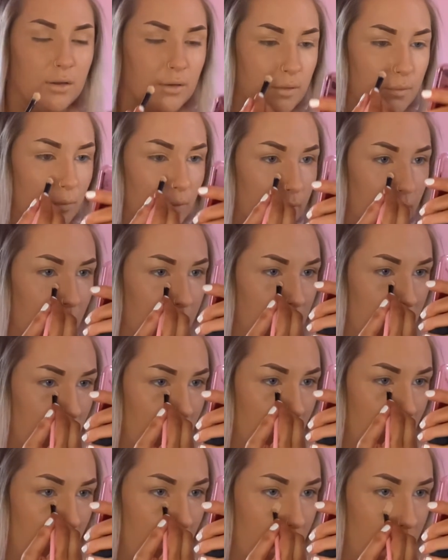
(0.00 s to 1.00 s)
the one that I really
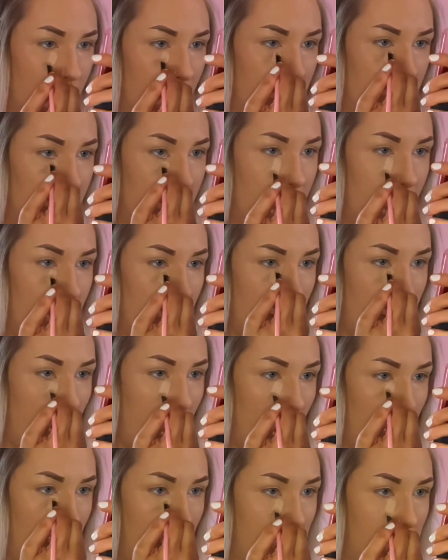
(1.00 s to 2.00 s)
like, and I'm just kind of
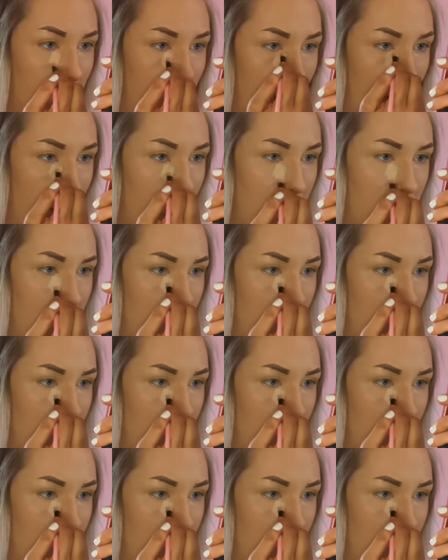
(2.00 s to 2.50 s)
popping that